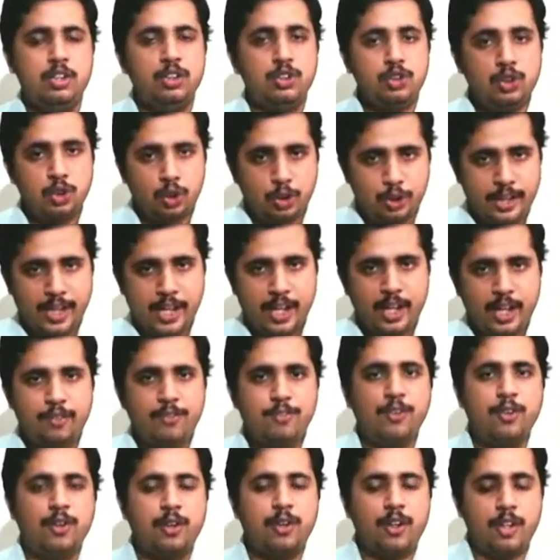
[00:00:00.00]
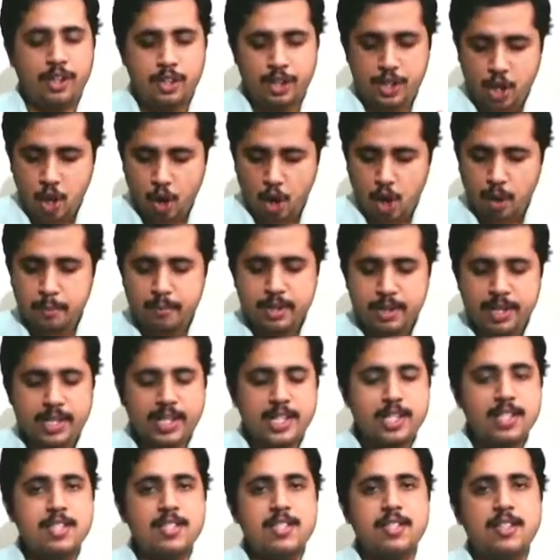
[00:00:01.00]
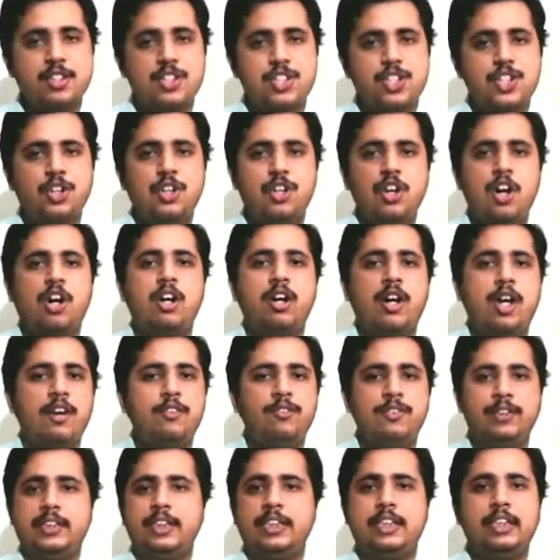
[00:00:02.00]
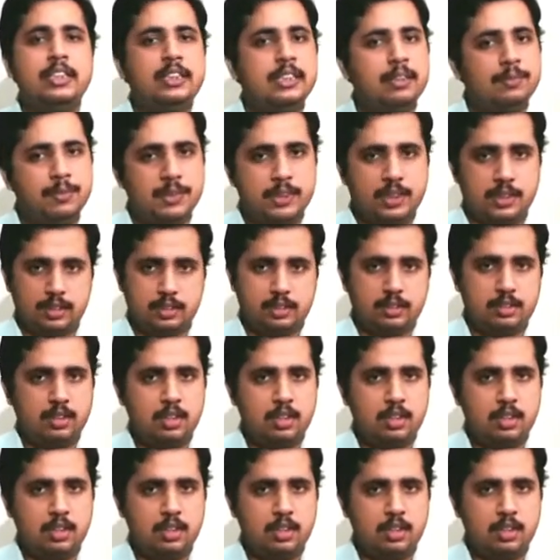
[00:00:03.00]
So therefore, dominance should not have physical substance.